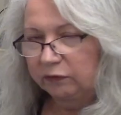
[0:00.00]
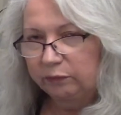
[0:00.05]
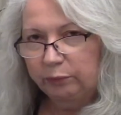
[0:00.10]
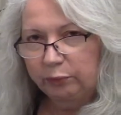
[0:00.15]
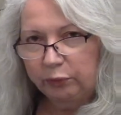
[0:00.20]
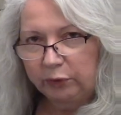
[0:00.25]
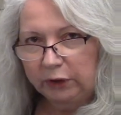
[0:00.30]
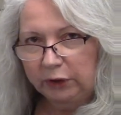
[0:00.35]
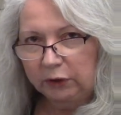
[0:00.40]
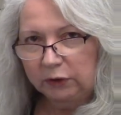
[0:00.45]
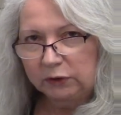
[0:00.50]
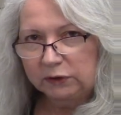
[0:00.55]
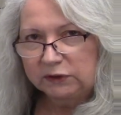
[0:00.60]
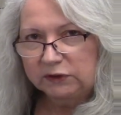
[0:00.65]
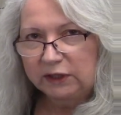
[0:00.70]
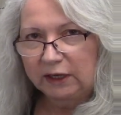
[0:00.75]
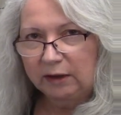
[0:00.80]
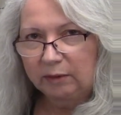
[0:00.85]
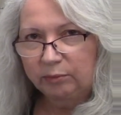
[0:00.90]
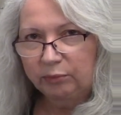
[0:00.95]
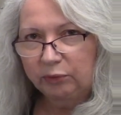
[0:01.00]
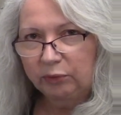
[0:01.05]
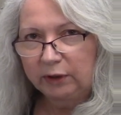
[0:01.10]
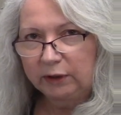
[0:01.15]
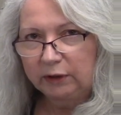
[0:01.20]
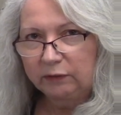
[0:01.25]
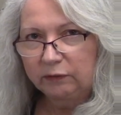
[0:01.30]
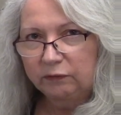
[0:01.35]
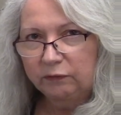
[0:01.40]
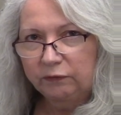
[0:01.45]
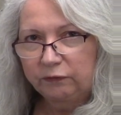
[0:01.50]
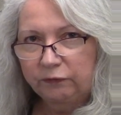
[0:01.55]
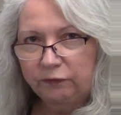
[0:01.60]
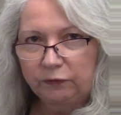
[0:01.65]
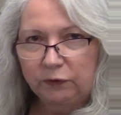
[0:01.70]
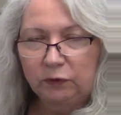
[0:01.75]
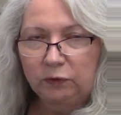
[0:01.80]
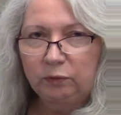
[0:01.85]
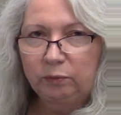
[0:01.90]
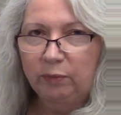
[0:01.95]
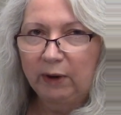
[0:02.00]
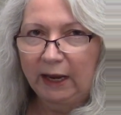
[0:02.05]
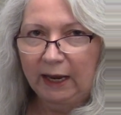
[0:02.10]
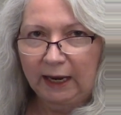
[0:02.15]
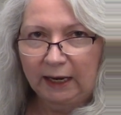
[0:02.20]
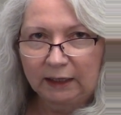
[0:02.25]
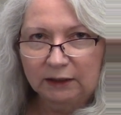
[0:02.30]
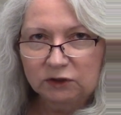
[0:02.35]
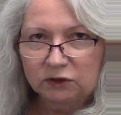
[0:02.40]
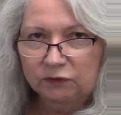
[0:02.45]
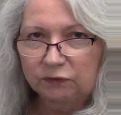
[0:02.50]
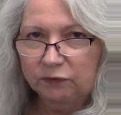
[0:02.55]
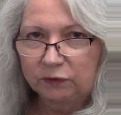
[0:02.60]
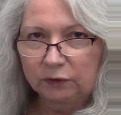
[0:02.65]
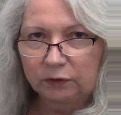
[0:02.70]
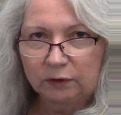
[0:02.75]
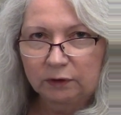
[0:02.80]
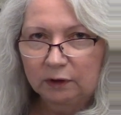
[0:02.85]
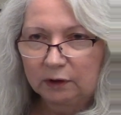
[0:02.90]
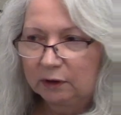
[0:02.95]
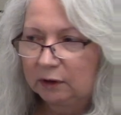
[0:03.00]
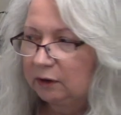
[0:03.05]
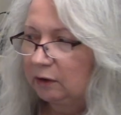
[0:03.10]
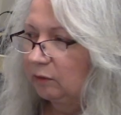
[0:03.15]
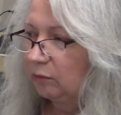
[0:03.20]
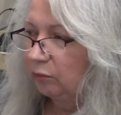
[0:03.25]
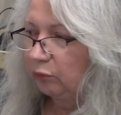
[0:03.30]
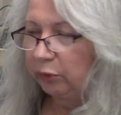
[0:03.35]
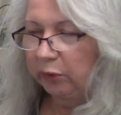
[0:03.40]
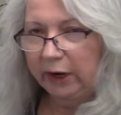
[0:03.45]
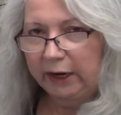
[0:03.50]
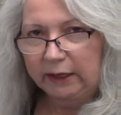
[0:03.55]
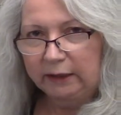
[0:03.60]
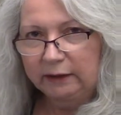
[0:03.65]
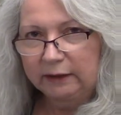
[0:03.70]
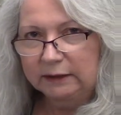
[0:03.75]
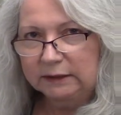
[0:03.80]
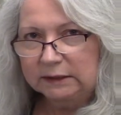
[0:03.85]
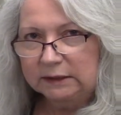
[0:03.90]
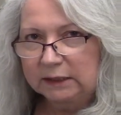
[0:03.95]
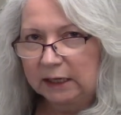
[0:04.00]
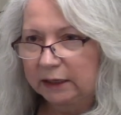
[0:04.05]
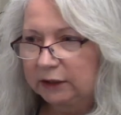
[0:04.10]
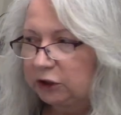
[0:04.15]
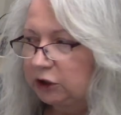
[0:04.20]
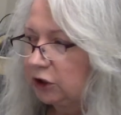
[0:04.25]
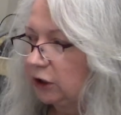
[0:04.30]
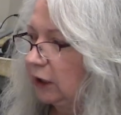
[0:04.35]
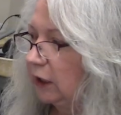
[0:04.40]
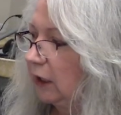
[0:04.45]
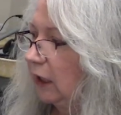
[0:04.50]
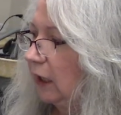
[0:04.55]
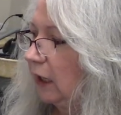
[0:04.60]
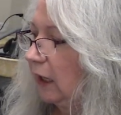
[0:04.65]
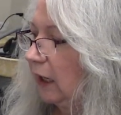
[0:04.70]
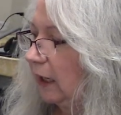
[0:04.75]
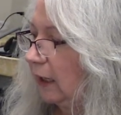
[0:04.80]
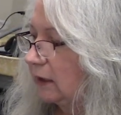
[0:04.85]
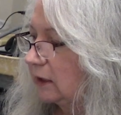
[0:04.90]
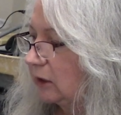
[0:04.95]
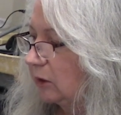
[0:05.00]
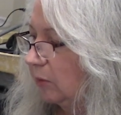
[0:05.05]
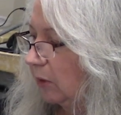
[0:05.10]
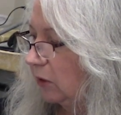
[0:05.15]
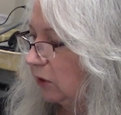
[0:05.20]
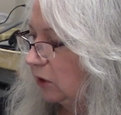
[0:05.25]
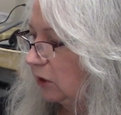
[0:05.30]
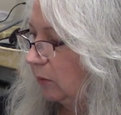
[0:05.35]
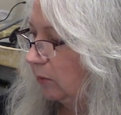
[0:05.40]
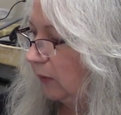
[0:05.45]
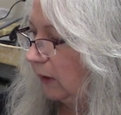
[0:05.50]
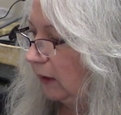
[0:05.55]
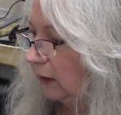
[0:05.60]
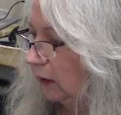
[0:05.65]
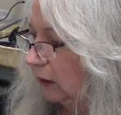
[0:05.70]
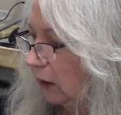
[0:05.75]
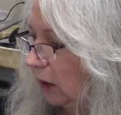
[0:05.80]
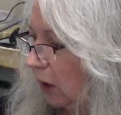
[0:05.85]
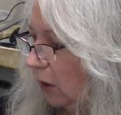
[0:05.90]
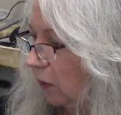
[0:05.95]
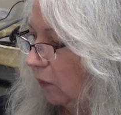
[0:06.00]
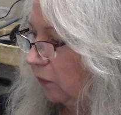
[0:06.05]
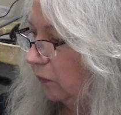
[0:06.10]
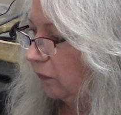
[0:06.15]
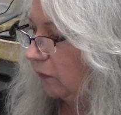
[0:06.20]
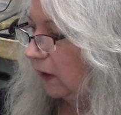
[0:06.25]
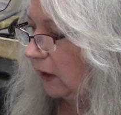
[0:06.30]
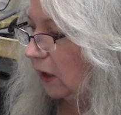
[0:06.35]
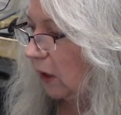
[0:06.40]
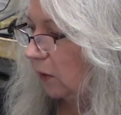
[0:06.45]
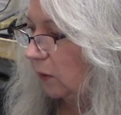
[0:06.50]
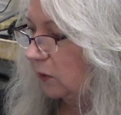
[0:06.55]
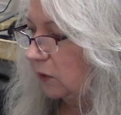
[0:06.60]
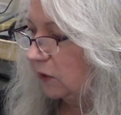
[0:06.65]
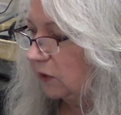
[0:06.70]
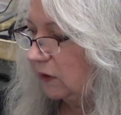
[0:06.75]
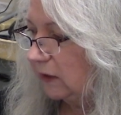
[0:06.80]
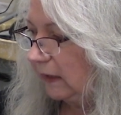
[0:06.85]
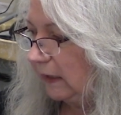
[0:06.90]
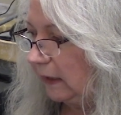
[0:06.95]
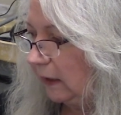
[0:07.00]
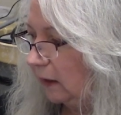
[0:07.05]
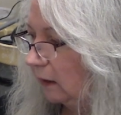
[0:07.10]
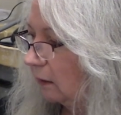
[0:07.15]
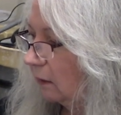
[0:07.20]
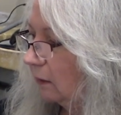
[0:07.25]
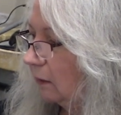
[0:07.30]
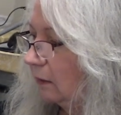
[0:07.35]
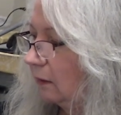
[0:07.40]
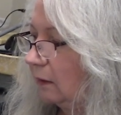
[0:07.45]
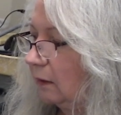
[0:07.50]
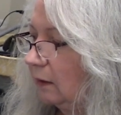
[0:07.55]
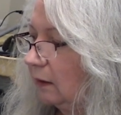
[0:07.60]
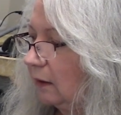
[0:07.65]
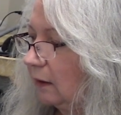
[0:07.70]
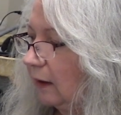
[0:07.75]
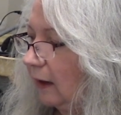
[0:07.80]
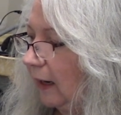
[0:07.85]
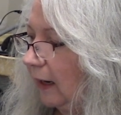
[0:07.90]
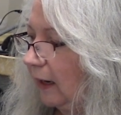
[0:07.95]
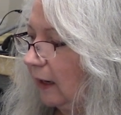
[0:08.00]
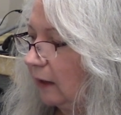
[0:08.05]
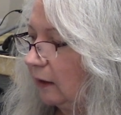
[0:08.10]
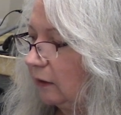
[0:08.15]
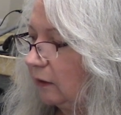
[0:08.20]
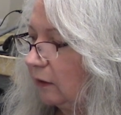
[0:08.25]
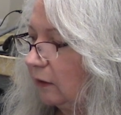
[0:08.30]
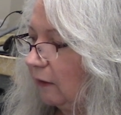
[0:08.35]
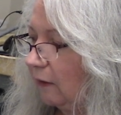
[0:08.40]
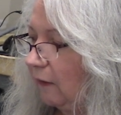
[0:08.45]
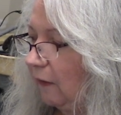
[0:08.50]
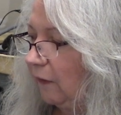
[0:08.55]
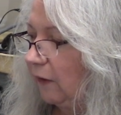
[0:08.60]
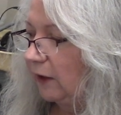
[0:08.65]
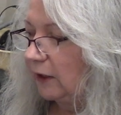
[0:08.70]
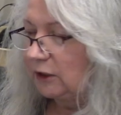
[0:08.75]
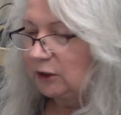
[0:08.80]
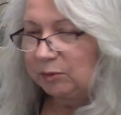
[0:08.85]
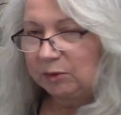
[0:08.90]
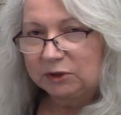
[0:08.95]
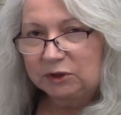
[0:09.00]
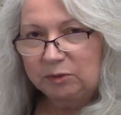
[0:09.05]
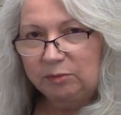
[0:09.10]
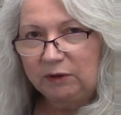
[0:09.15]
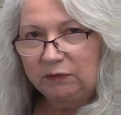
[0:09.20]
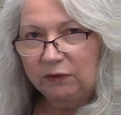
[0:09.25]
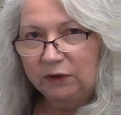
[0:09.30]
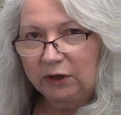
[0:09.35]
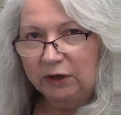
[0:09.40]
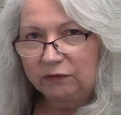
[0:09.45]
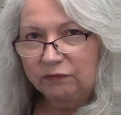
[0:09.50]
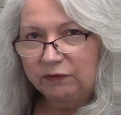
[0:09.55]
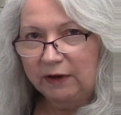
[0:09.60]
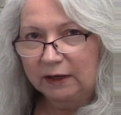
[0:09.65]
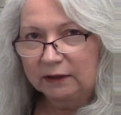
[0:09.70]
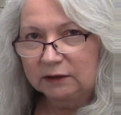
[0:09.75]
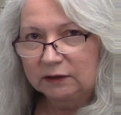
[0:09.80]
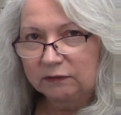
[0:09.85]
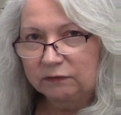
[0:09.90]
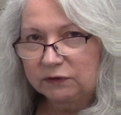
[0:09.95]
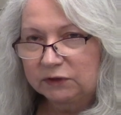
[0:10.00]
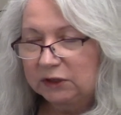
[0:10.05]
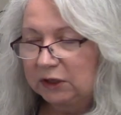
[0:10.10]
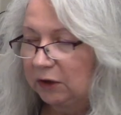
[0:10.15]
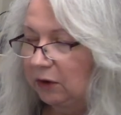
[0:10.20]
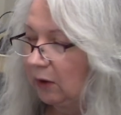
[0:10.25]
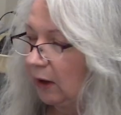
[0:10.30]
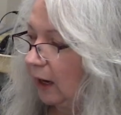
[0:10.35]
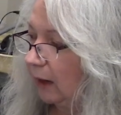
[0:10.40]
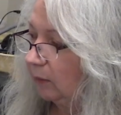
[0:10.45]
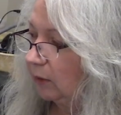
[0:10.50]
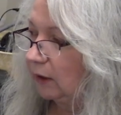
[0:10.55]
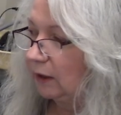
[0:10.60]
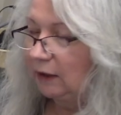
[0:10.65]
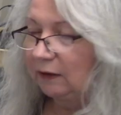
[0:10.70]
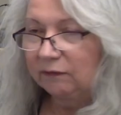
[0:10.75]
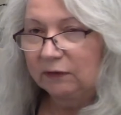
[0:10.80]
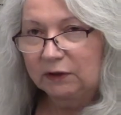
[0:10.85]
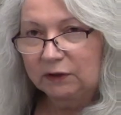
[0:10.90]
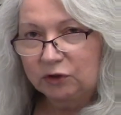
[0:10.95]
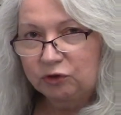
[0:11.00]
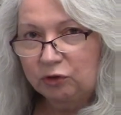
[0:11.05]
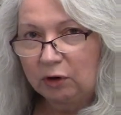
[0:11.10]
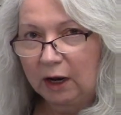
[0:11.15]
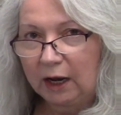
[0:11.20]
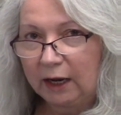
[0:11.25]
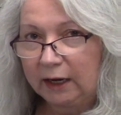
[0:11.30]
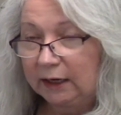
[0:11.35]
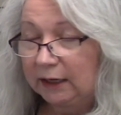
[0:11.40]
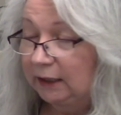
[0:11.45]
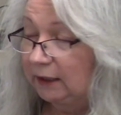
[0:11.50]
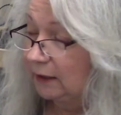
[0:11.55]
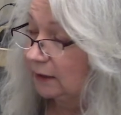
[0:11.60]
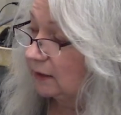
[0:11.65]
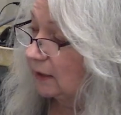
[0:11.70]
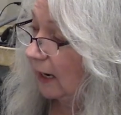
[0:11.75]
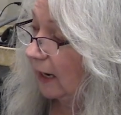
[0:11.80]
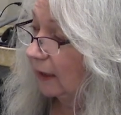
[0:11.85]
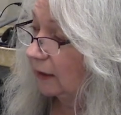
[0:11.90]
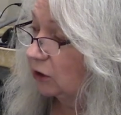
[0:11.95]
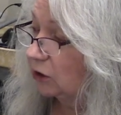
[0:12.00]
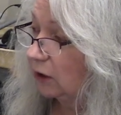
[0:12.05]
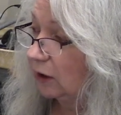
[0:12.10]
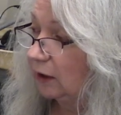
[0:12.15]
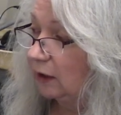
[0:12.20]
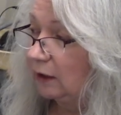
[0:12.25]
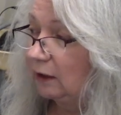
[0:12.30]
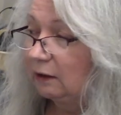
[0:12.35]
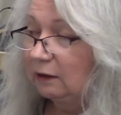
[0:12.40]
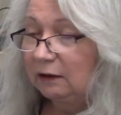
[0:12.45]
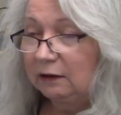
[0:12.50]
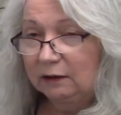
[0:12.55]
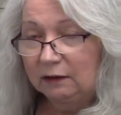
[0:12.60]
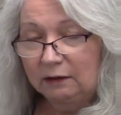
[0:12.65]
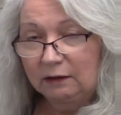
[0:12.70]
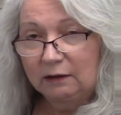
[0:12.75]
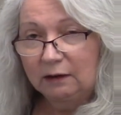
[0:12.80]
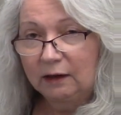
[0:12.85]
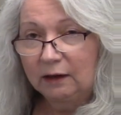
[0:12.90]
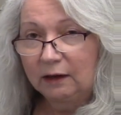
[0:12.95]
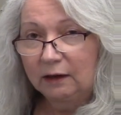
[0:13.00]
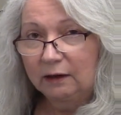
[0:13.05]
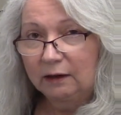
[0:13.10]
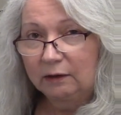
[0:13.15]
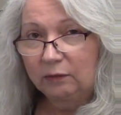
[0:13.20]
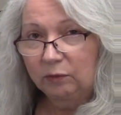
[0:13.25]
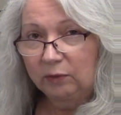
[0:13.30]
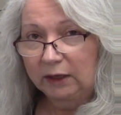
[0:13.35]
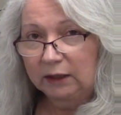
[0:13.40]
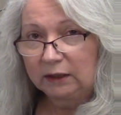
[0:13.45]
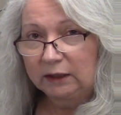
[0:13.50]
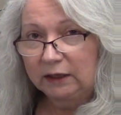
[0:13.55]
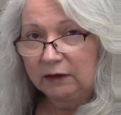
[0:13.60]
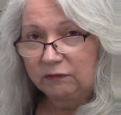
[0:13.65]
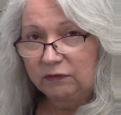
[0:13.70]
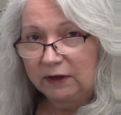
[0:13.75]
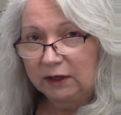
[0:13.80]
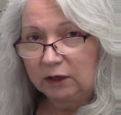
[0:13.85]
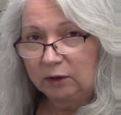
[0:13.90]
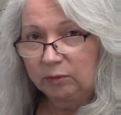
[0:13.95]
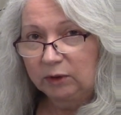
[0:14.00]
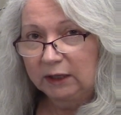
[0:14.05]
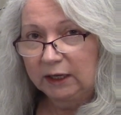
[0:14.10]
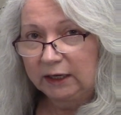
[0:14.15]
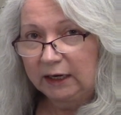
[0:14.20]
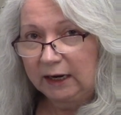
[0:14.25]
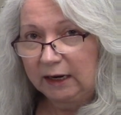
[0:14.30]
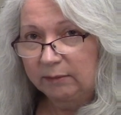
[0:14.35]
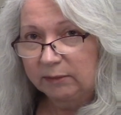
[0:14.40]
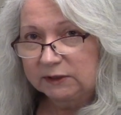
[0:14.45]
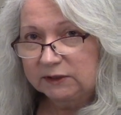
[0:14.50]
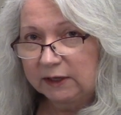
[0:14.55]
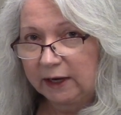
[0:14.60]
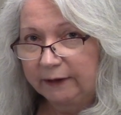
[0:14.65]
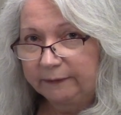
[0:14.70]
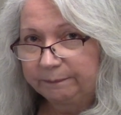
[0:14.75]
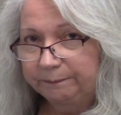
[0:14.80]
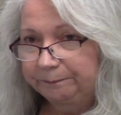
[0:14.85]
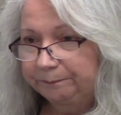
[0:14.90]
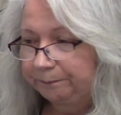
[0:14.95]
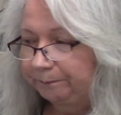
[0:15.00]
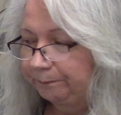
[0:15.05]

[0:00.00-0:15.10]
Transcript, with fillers: of printers that print food bags for bread and such. It's supposed to be low VOC and it's supposed to be very effective. So I'm going to give it a try, and it's actually uh, readily available on Amazon.